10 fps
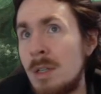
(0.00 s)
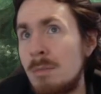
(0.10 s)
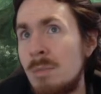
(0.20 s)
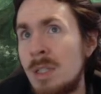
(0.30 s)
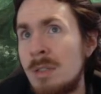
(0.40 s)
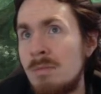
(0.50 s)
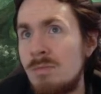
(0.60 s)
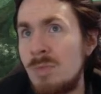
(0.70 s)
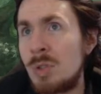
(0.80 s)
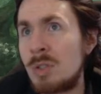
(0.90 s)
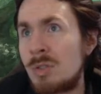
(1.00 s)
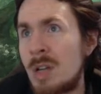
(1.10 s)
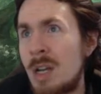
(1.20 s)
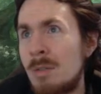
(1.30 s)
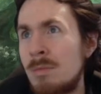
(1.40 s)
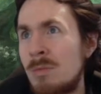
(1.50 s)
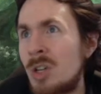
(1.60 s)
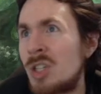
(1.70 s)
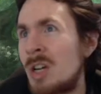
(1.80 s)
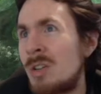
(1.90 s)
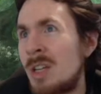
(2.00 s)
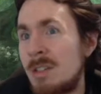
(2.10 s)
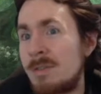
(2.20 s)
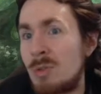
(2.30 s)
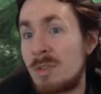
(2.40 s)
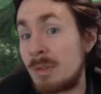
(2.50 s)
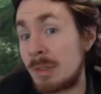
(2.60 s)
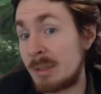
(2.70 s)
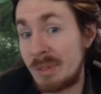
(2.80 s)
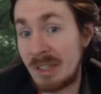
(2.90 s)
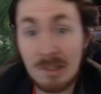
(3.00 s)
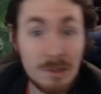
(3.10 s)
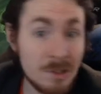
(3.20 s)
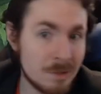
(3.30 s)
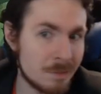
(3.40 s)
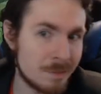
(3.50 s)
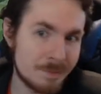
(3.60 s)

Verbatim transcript: But you can try to rush out like a 4 4 potentially and